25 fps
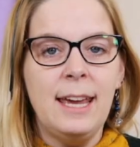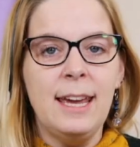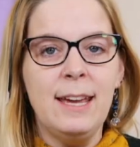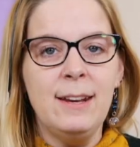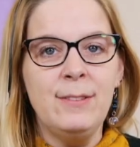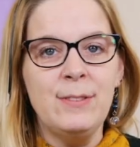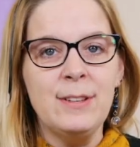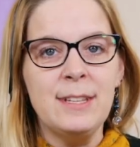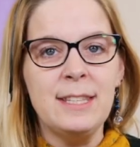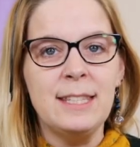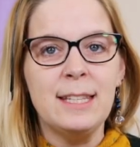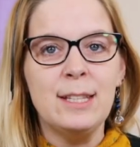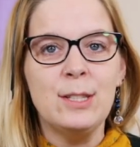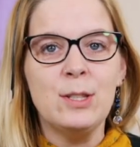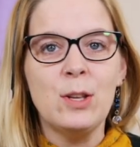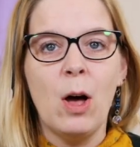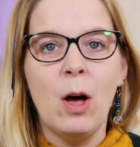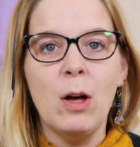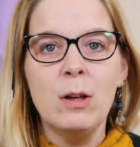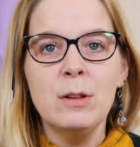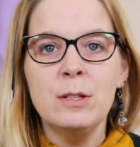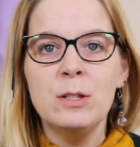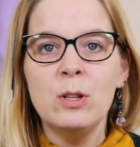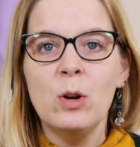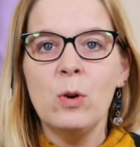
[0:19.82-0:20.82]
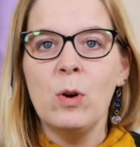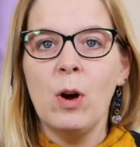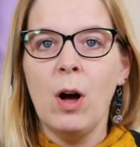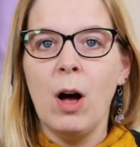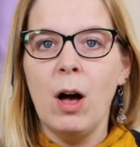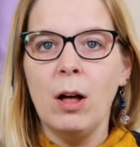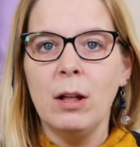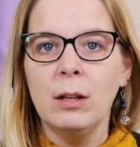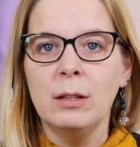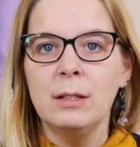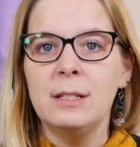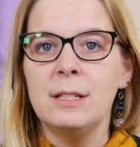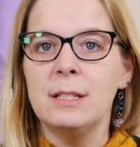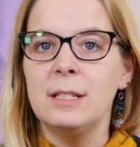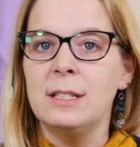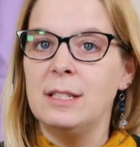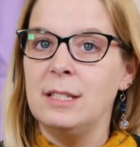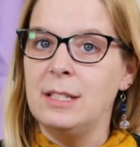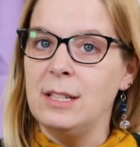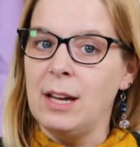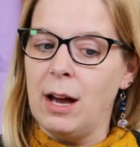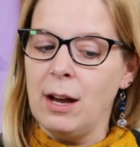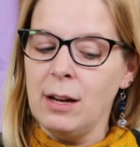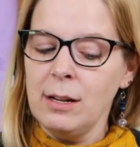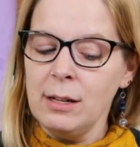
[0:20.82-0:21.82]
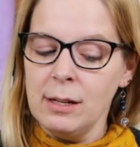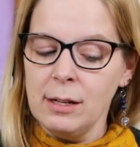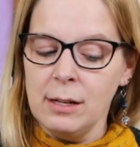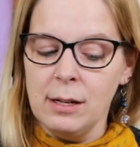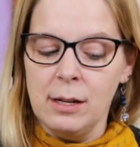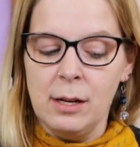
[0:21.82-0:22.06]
Canvas is also called duck